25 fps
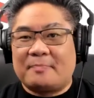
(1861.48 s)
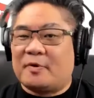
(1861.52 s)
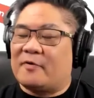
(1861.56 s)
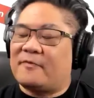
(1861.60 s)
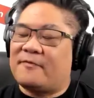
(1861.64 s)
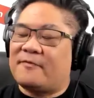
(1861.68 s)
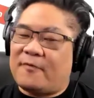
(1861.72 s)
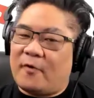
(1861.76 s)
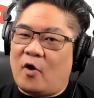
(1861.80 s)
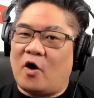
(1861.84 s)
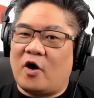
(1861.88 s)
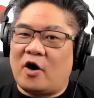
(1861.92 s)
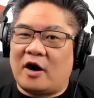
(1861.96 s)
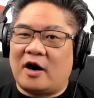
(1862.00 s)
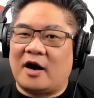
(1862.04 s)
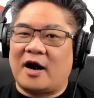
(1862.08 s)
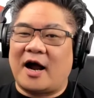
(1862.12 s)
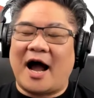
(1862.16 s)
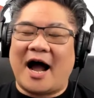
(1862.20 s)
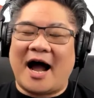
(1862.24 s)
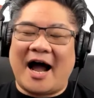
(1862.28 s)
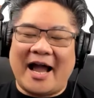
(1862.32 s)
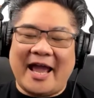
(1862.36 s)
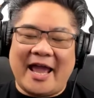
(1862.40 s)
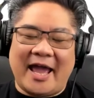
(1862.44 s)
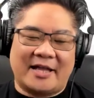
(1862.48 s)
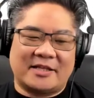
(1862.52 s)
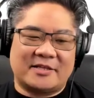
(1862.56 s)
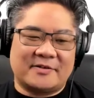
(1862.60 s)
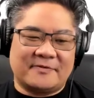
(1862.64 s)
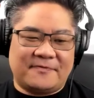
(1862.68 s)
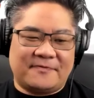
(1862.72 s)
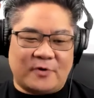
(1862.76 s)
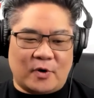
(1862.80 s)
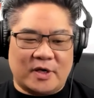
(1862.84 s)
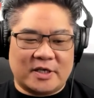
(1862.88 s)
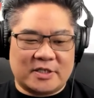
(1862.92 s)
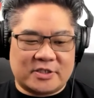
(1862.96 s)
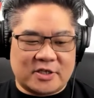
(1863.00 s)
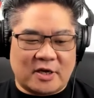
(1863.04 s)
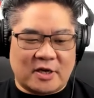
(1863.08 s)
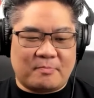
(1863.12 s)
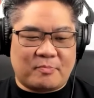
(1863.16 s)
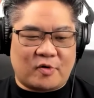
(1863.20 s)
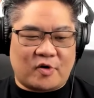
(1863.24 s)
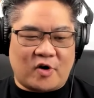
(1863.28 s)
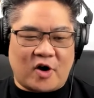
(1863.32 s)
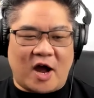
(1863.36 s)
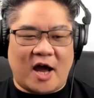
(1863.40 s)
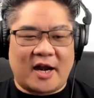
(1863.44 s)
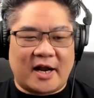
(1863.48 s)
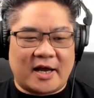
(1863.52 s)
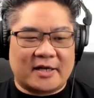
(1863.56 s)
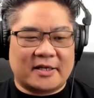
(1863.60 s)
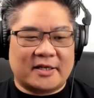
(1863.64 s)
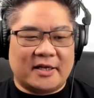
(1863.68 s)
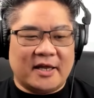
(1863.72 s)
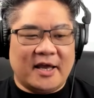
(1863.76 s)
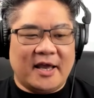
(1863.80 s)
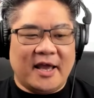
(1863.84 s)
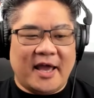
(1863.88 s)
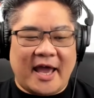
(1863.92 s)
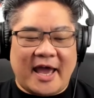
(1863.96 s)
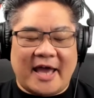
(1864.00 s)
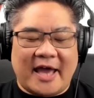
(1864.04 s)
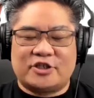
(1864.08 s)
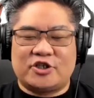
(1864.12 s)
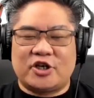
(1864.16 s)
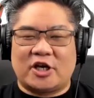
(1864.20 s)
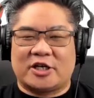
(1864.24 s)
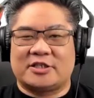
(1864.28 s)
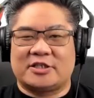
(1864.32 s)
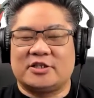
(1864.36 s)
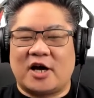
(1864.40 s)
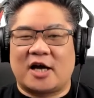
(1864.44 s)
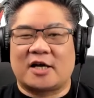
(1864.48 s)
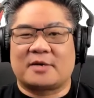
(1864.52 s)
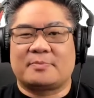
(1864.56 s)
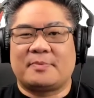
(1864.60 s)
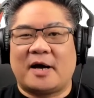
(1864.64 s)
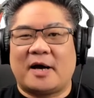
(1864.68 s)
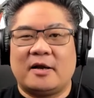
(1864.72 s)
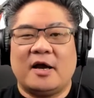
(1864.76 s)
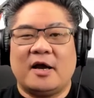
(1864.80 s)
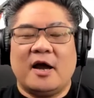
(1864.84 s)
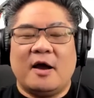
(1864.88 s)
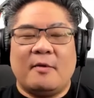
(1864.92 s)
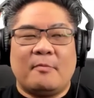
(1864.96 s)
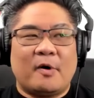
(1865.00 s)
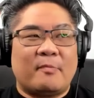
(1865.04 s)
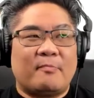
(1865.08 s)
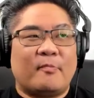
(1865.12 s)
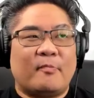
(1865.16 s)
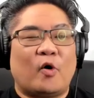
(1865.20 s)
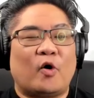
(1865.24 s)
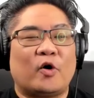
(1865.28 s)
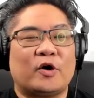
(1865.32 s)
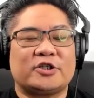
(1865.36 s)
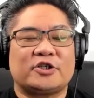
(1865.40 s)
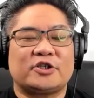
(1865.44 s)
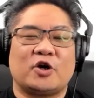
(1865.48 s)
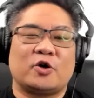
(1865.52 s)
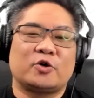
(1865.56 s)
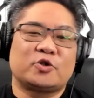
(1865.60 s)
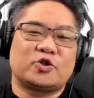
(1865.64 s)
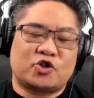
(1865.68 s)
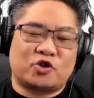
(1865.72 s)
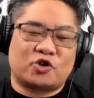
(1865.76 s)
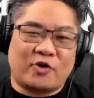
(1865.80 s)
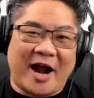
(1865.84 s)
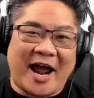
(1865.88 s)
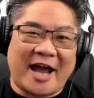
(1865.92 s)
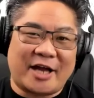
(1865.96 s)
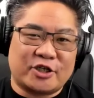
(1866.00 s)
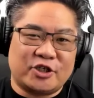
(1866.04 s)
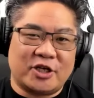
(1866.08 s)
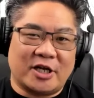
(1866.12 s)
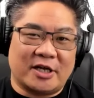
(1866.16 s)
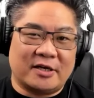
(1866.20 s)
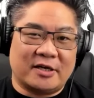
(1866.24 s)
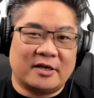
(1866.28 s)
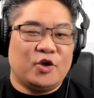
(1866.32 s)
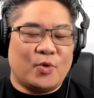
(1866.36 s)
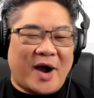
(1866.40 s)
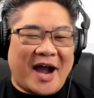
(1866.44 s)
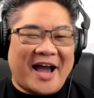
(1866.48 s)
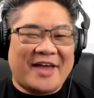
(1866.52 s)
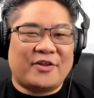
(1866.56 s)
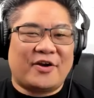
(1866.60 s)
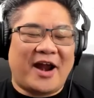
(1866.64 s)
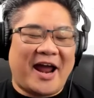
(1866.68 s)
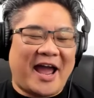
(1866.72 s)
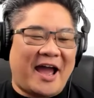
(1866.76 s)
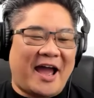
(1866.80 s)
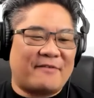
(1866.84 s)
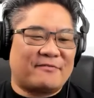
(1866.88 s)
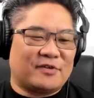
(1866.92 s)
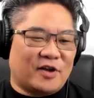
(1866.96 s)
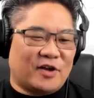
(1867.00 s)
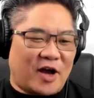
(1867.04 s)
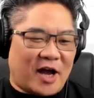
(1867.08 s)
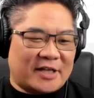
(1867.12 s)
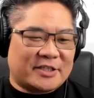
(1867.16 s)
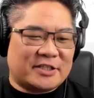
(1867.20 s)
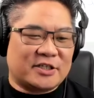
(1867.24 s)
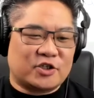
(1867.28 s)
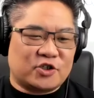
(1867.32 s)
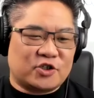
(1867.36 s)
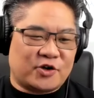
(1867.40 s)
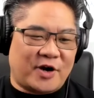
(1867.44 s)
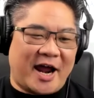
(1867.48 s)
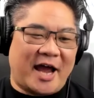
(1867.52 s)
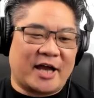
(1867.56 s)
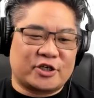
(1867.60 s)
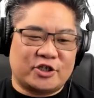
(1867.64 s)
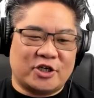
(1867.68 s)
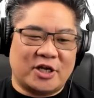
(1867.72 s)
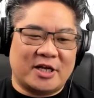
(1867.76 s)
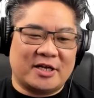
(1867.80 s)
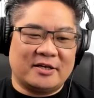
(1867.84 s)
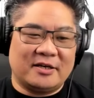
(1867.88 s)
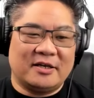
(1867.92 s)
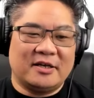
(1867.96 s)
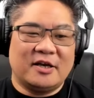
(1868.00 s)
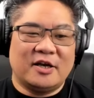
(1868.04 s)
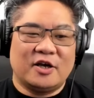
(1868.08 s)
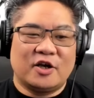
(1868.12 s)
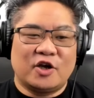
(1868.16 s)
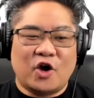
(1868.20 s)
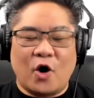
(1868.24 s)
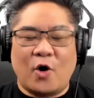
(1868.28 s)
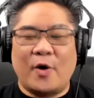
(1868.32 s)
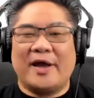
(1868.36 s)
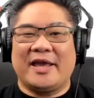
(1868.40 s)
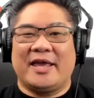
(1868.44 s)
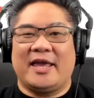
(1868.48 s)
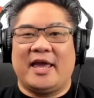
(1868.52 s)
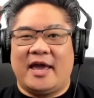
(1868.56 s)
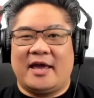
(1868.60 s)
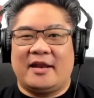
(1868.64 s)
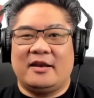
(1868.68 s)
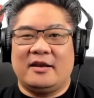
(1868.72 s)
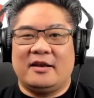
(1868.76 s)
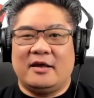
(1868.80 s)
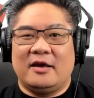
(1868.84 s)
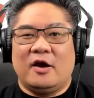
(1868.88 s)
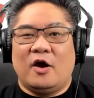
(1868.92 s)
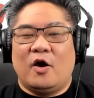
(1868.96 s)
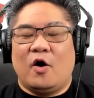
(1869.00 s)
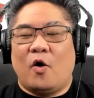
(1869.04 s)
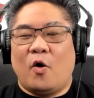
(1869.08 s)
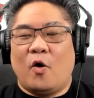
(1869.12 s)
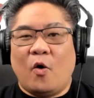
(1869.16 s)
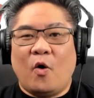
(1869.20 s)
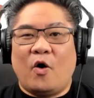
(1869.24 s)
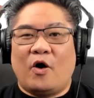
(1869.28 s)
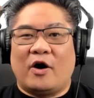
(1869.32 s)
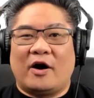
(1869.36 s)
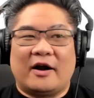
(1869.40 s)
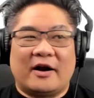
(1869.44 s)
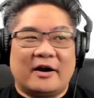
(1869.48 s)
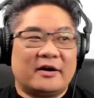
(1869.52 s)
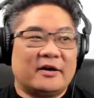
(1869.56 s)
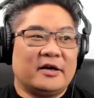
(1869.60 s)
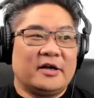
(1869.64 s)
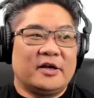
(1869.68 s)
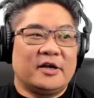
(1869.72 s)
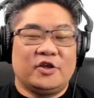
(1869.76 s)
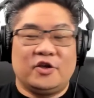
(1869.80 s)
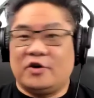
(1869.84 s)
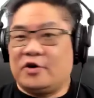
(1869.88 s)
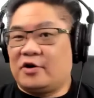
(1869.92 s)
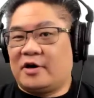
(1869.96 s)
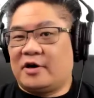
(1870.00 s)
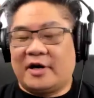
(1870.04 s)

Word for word: before, I had to focus on product, as Justin talked about, but more so traction. You either have lots of traction going in or you're